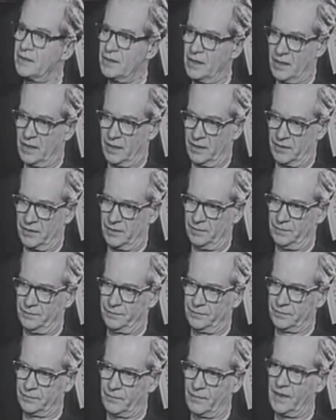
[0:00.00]
because
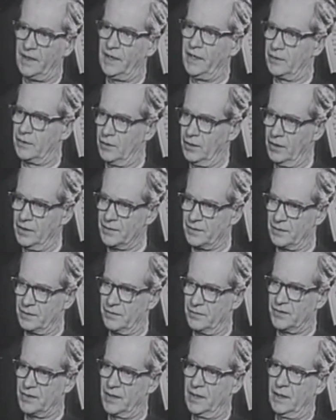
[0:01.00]
it
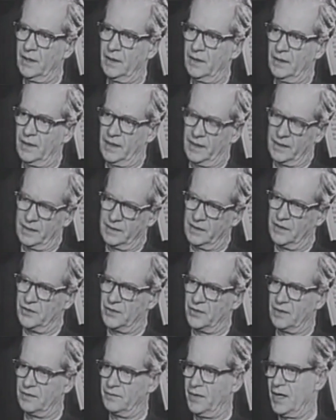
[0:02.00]
alters a
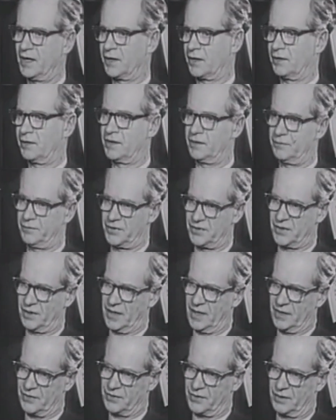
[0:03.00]
condition of hunger in a
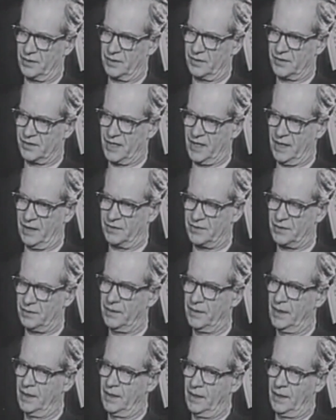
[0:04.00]
physiological
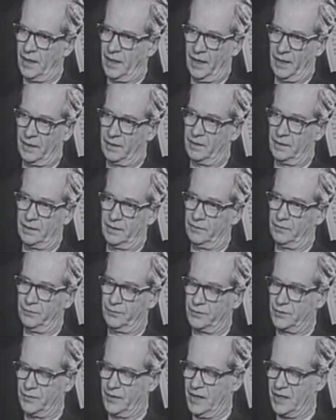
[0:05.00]
sense. And
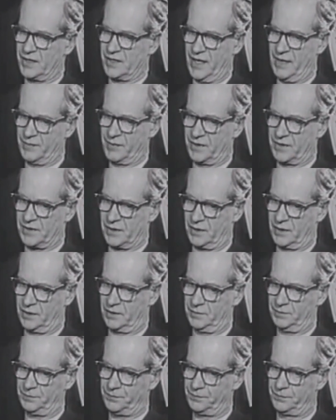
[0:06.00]
so far as I'm
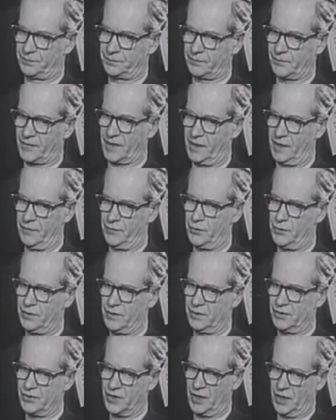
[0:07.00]
concerned, if
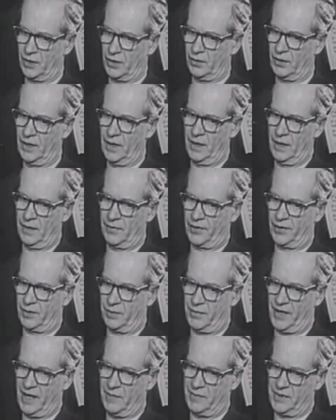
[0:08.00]
you can show
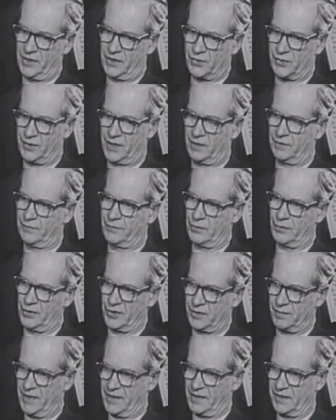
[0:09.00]
that a baby is
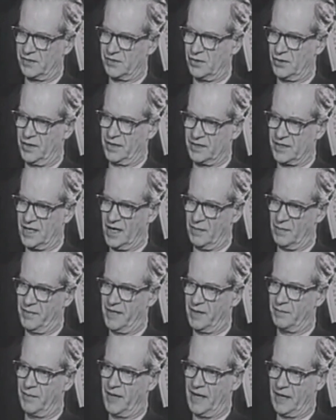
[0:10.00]
reinforced by the
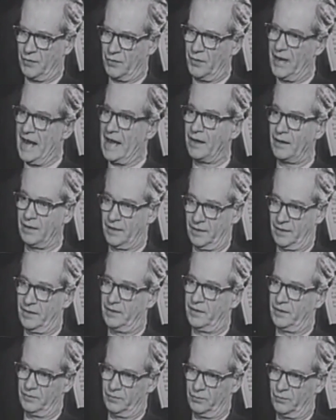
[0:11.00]
sound made by a rattle,
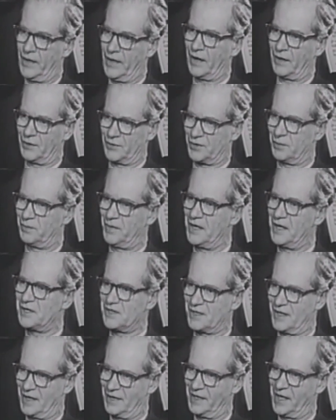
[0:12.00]
and rattles are
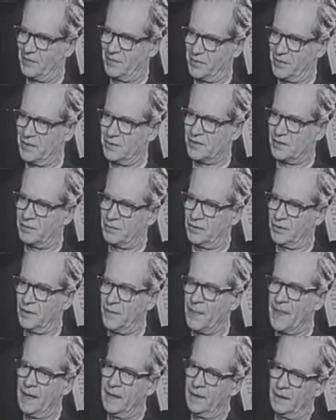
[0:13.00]
based on that
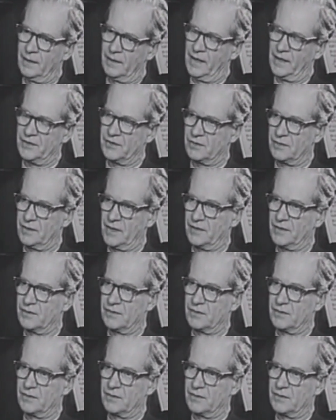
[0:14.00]
principle, that's